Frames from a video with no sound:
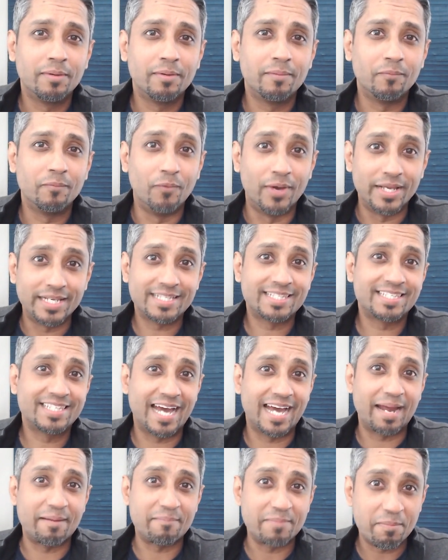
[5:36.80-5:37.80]
when it's
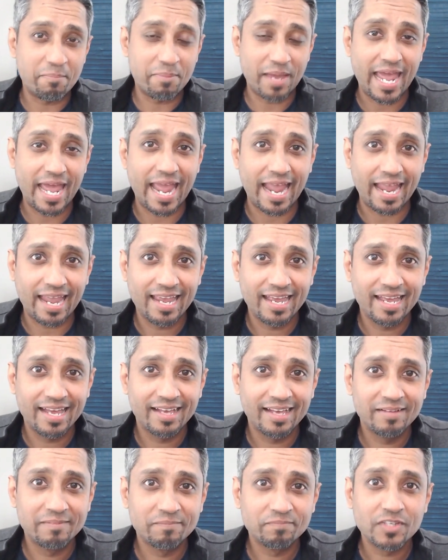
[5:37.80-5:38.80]
time to pay.
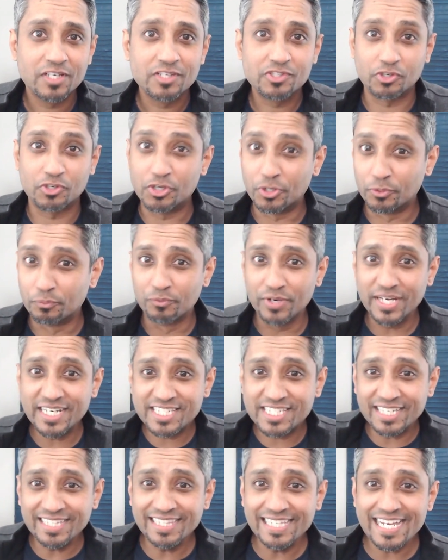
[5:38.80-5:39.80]
So you're
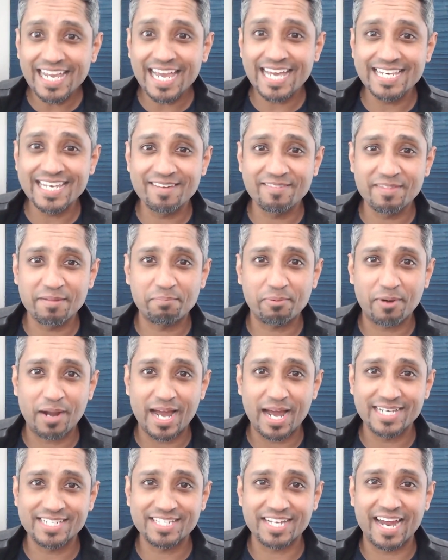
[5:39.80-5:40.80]
reaching the end of the
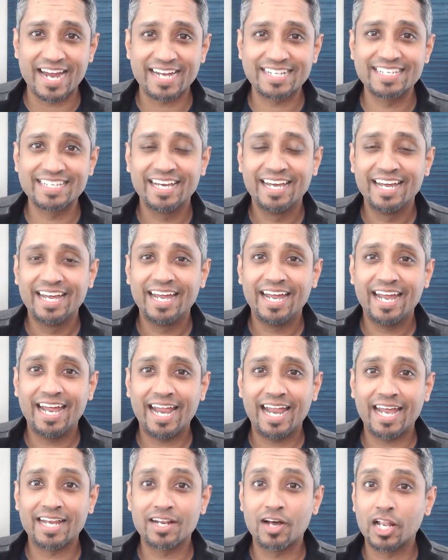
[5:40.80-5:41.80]
project
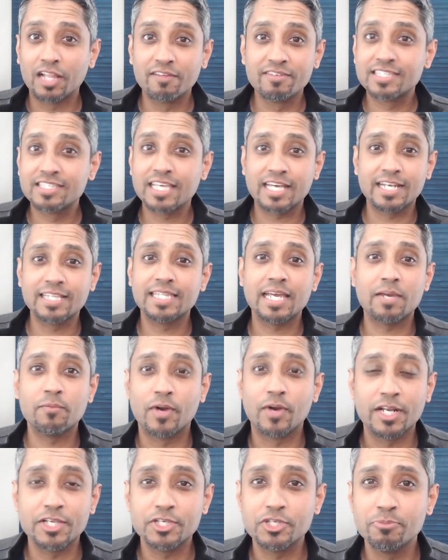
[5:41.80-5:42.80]
and all of a sudden they
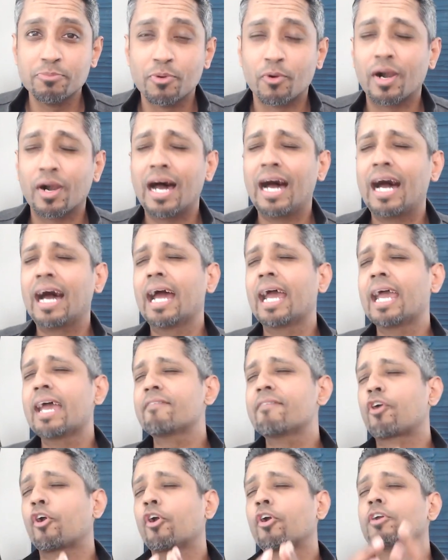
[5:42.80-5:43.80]
want to do more. I
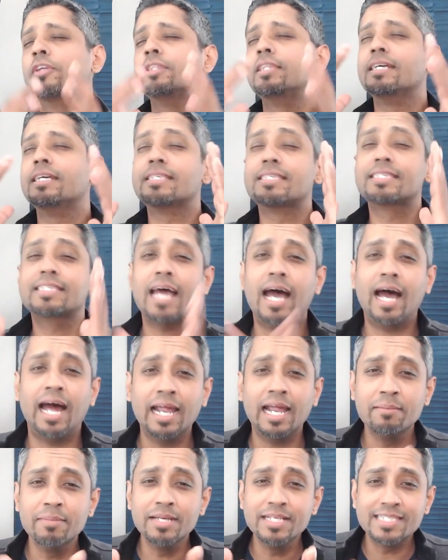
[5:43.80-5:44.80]
have heard this
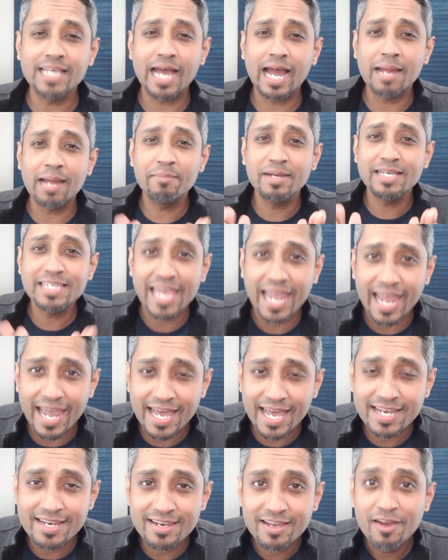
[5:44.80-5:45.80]
time and time
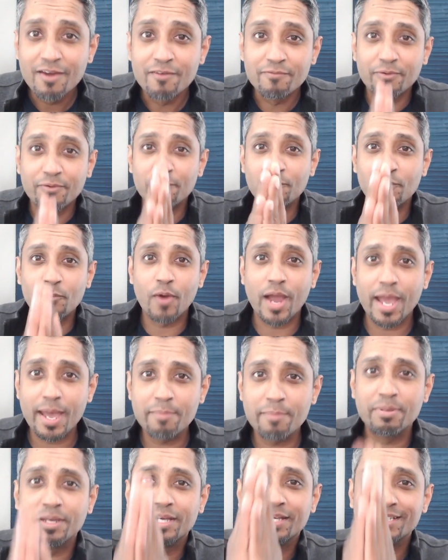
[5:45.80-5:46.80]
again from
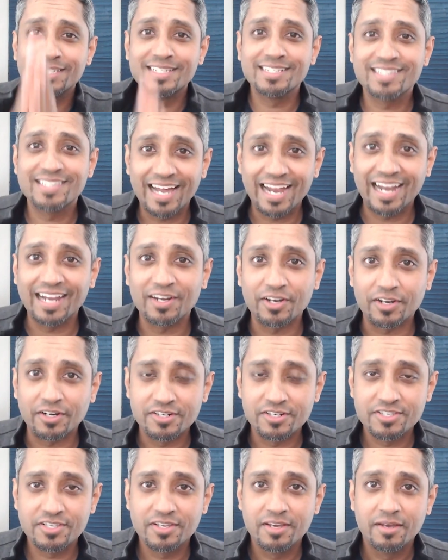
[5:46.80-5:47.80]
web
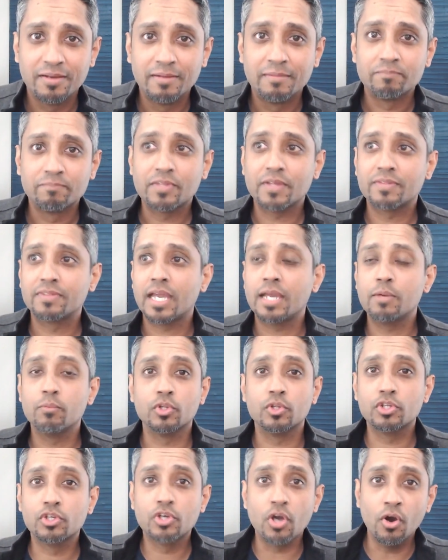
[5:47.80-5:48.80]
designers that they
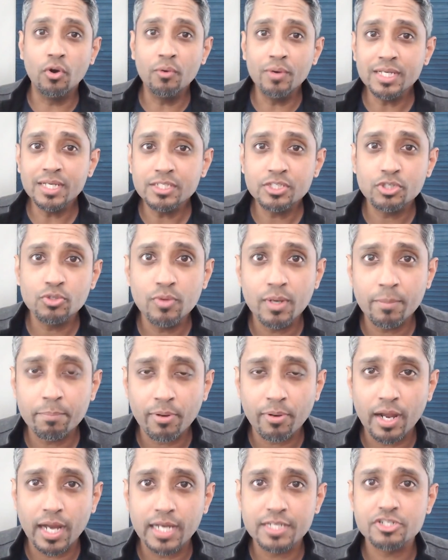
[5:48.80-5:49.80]
will go into a
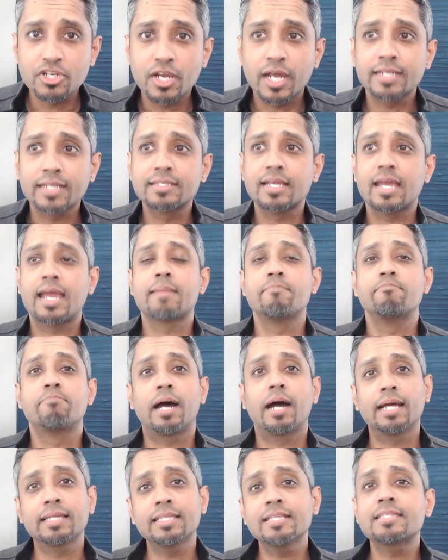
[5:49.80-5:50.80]
project and
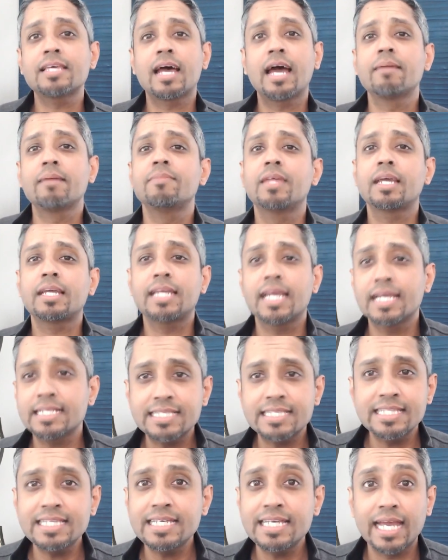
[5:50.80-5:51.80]
by the time they get
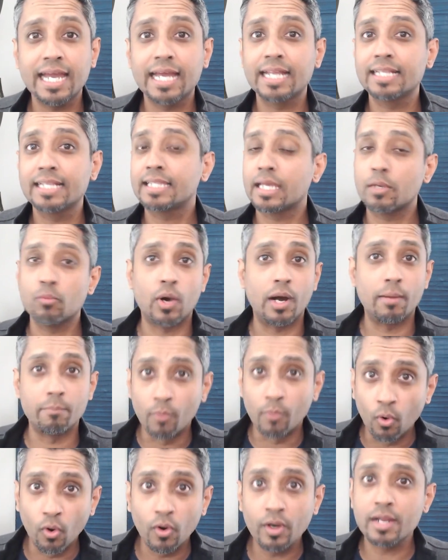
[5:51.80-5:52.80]
to the end, they want
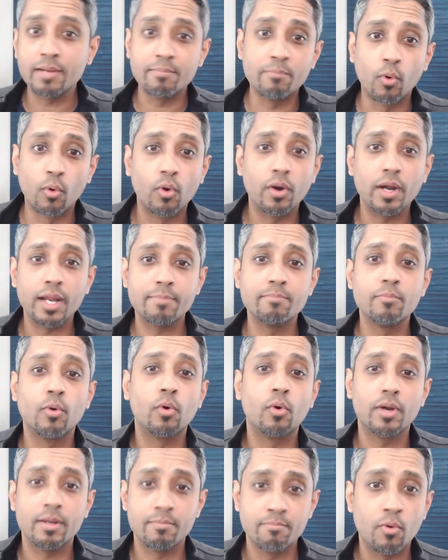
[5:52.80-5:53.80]
more and more and
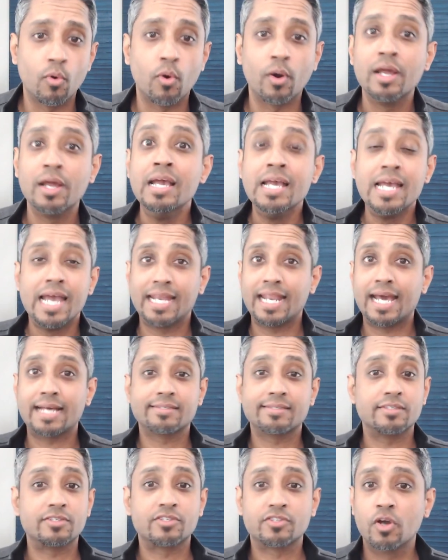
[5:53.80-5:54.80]
more and more. And as
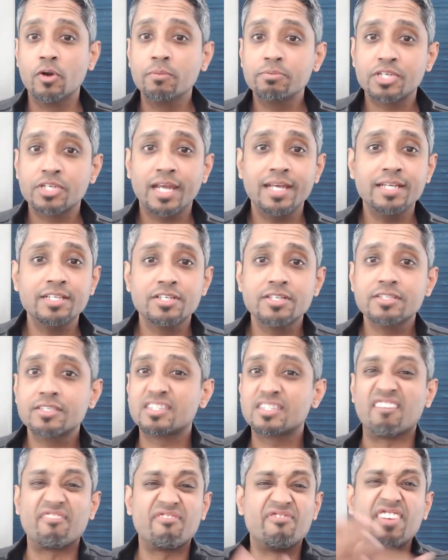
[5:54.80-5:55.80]
the scope changes,
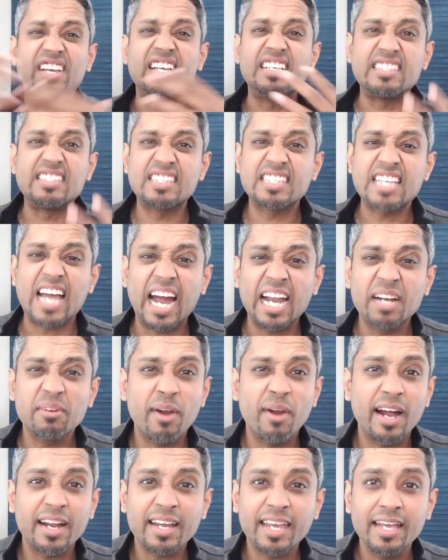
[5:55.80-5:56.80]
the fees
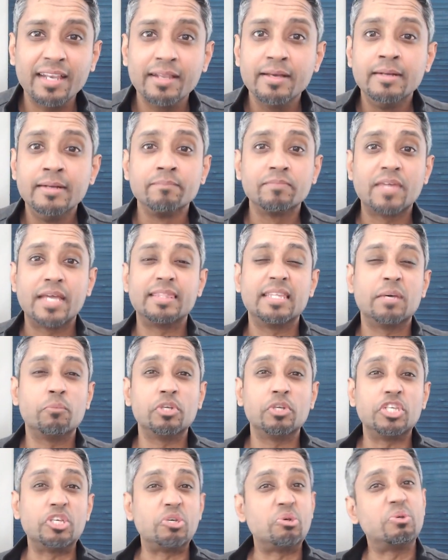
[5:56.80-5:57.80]
skyrocket. And then
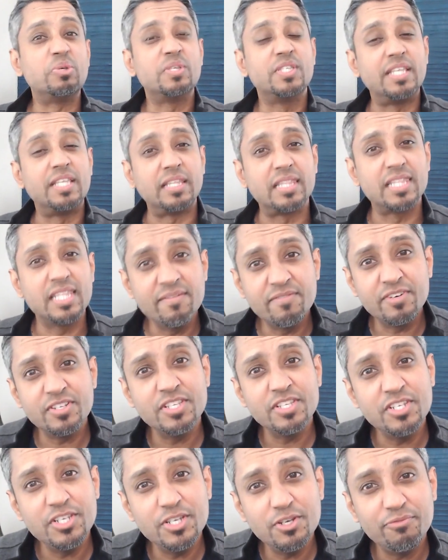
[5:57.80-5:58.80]
when you deliver
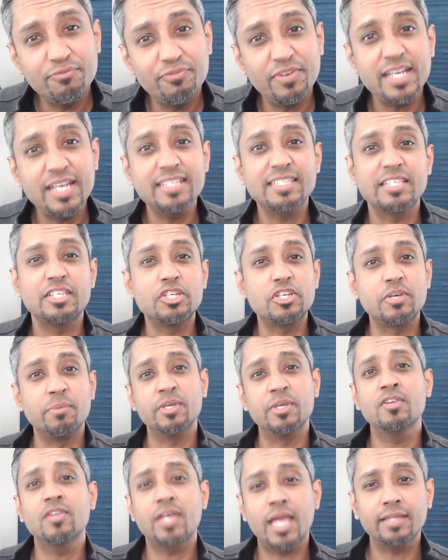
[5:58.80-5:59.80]
the new fees and you
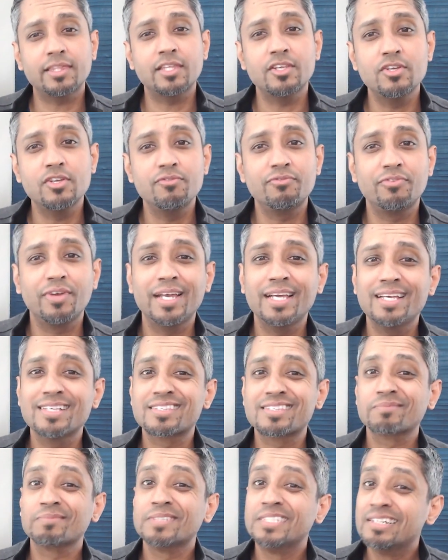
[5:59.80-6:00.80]
communicate the new
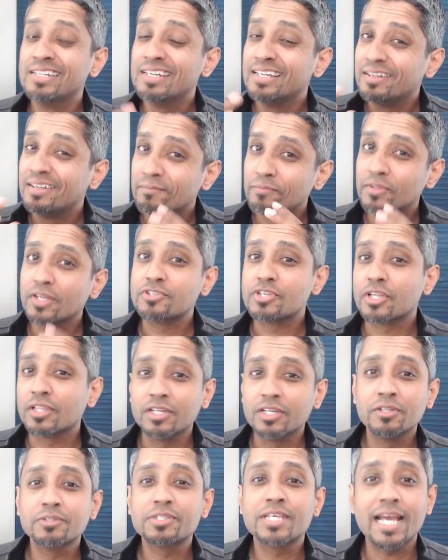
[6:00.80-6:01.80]
fees, there's a
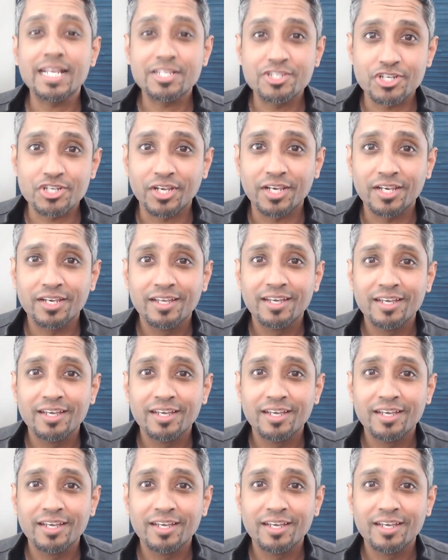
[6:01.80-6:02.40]
little tension